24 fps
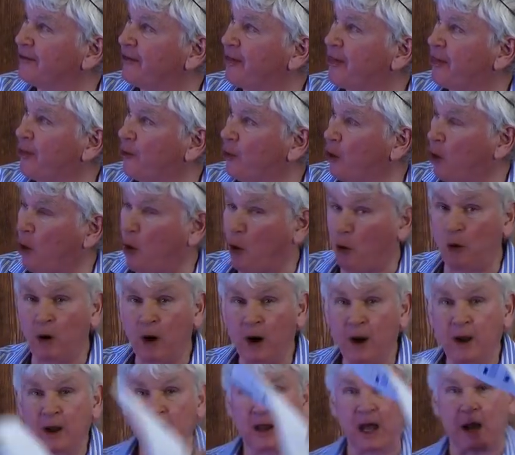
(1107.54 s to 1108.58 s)
of
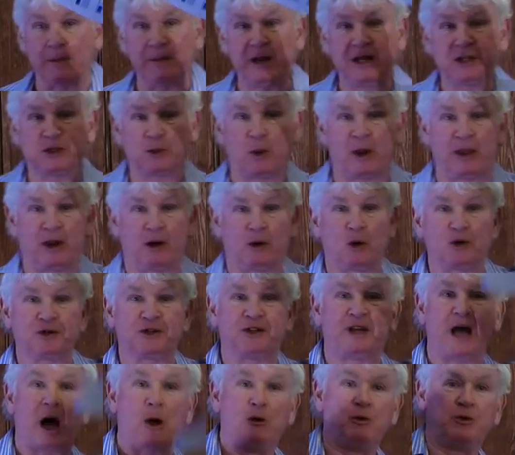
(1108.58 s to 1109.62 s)
throw, that means whether it goes
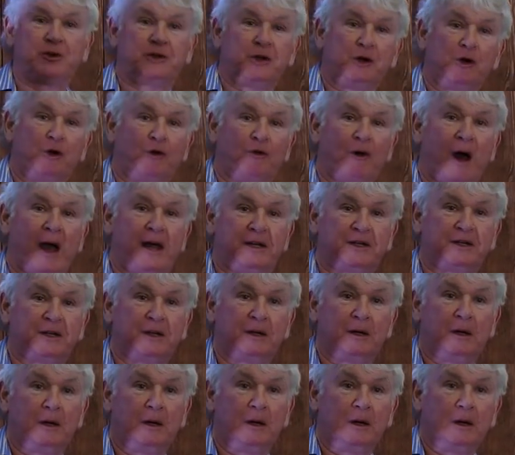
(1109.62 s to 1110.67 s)
down to your right
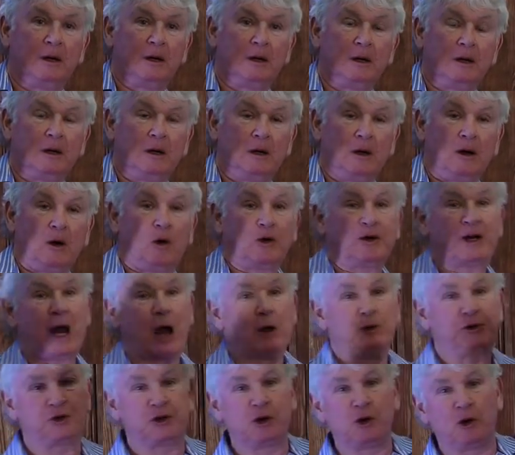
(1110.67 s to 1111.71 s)
or
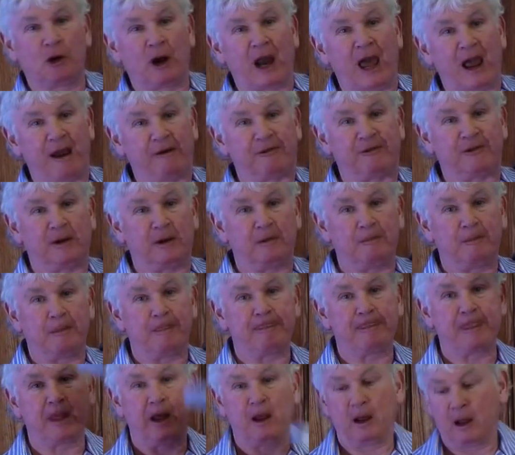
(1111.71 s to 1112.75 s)
down to your left.
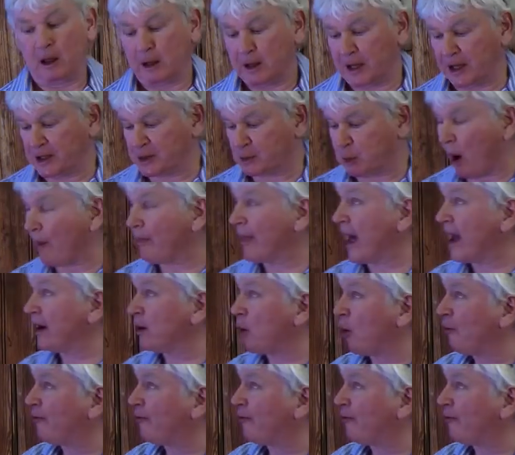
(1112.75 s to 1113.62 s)
They swap that